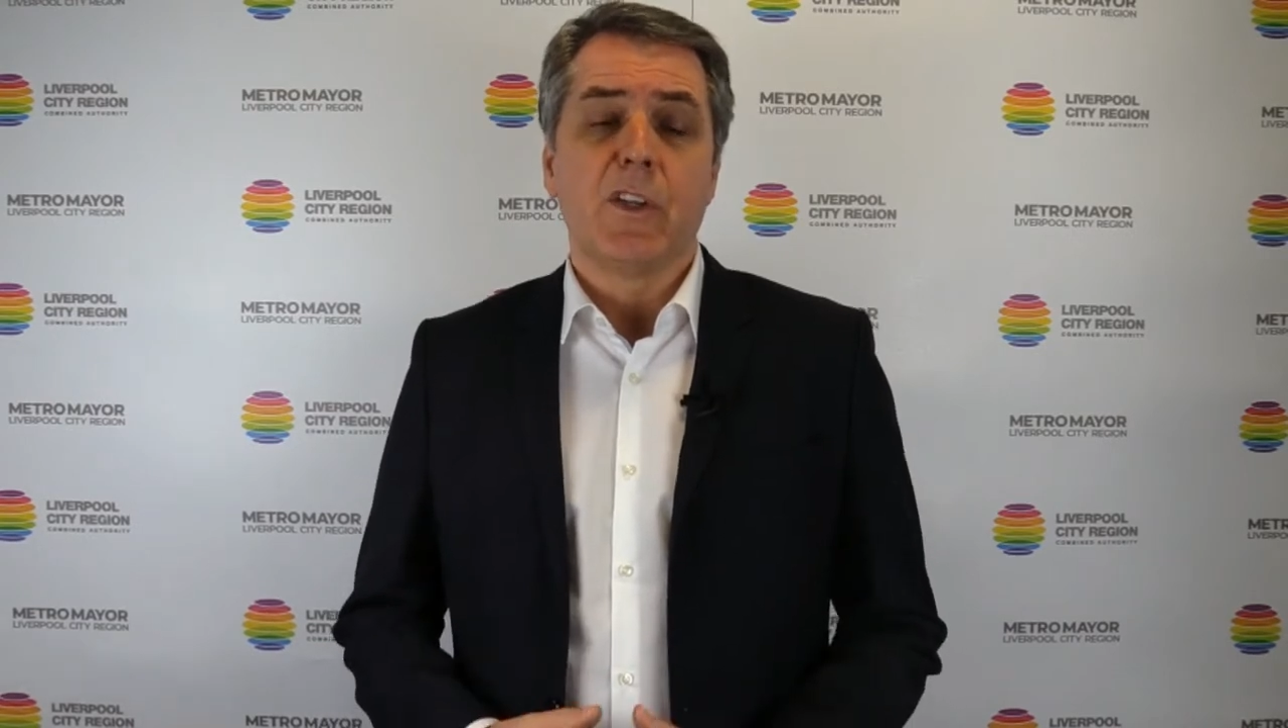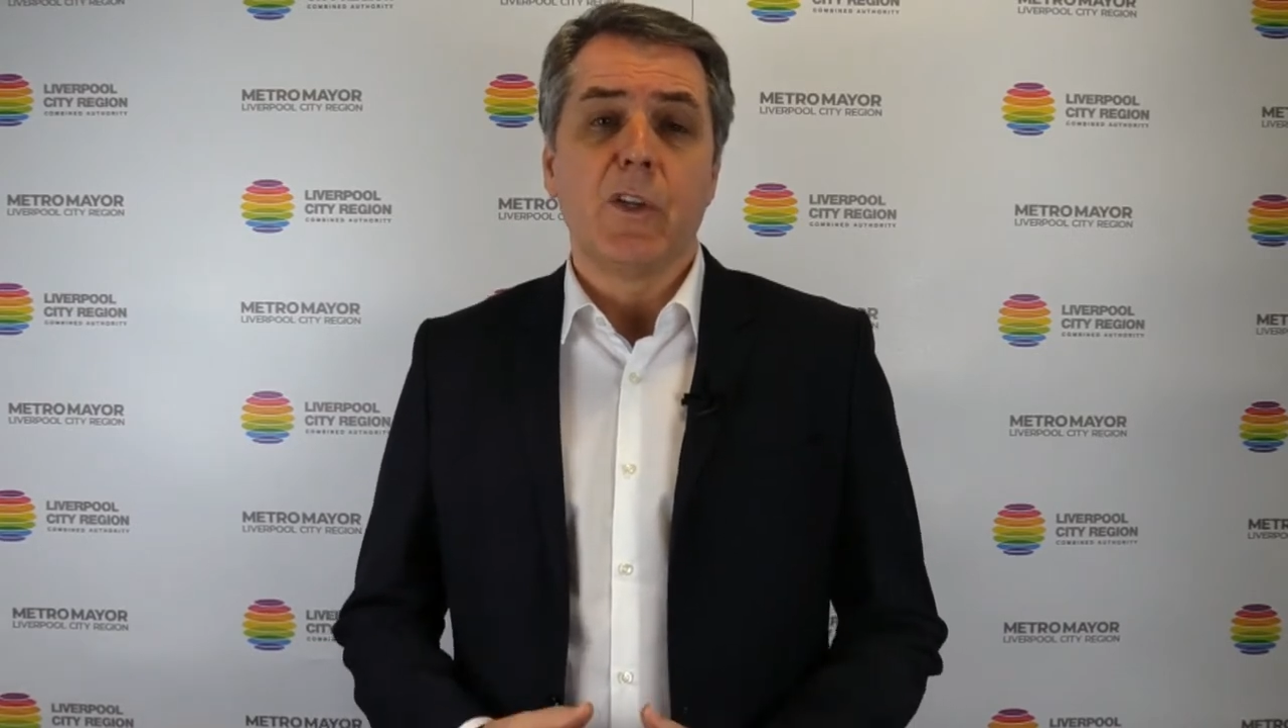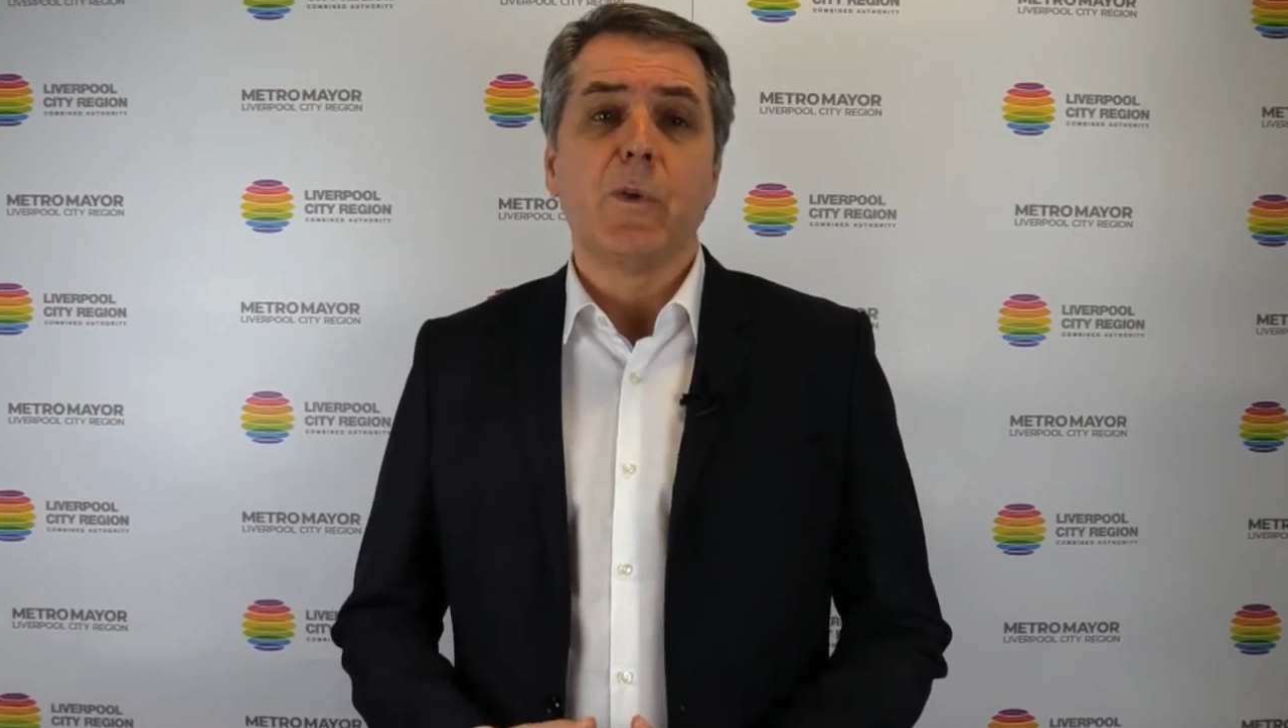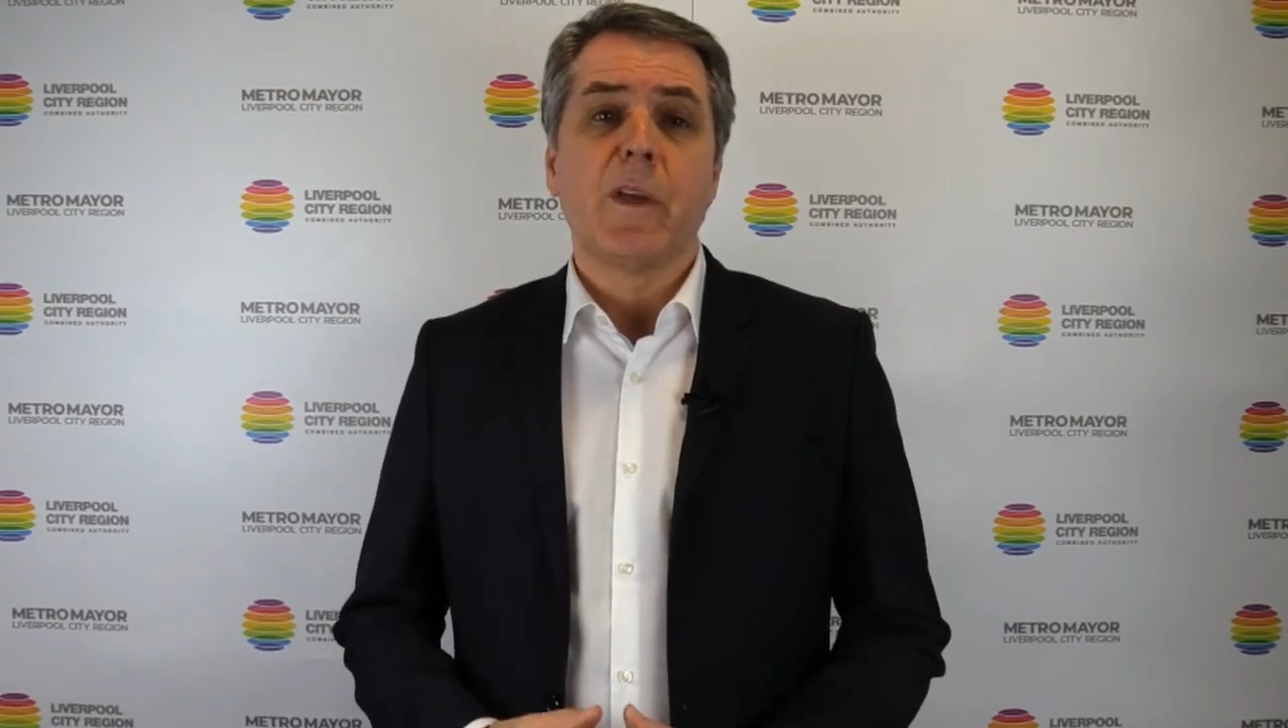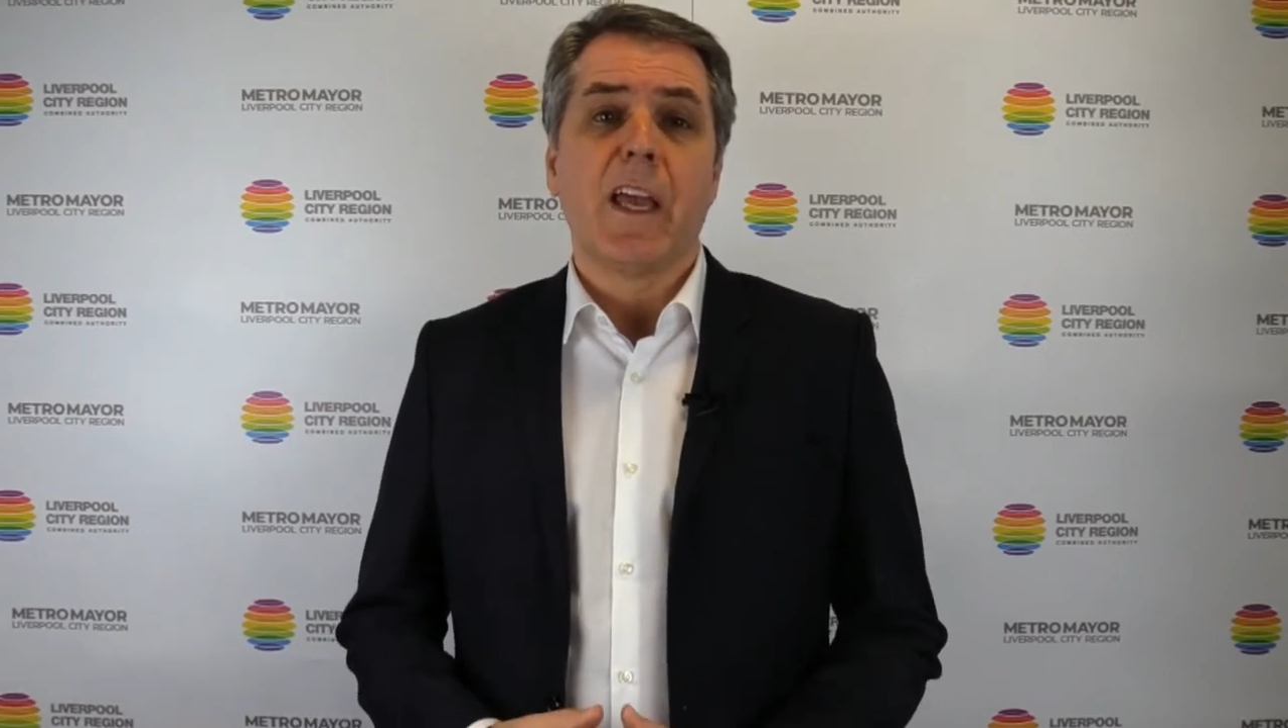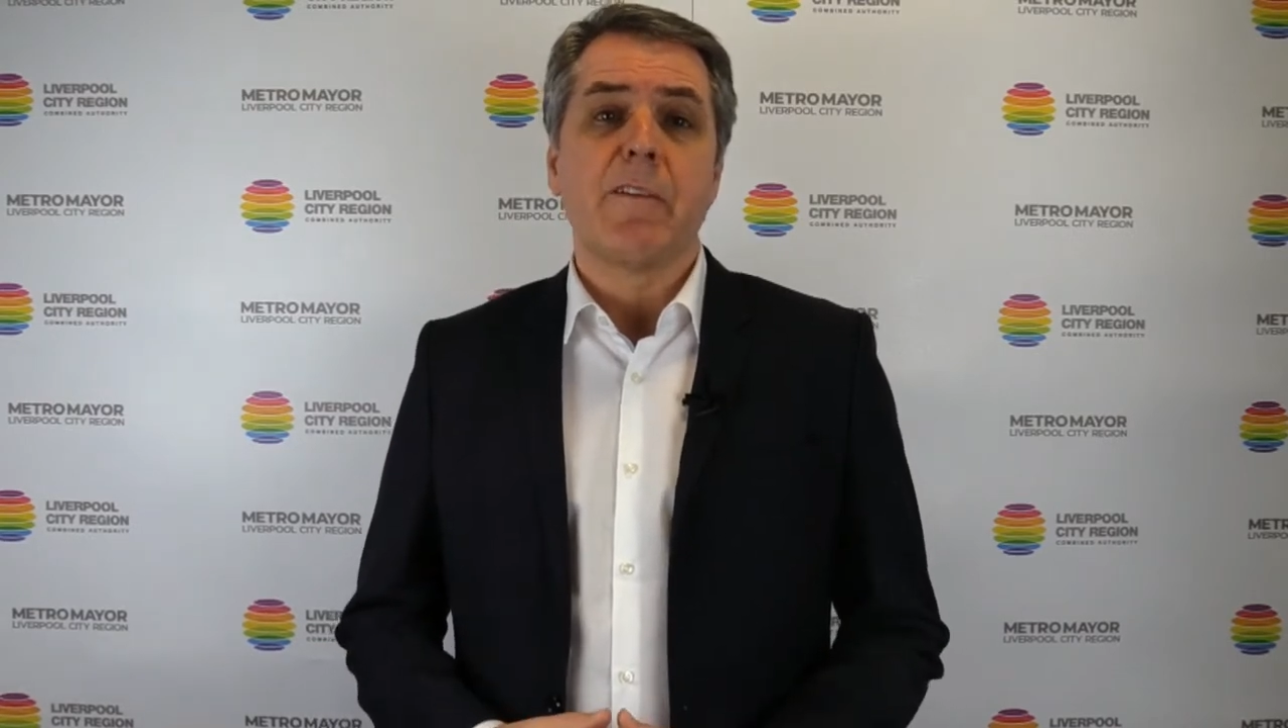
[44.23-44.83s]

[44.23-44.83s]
the UK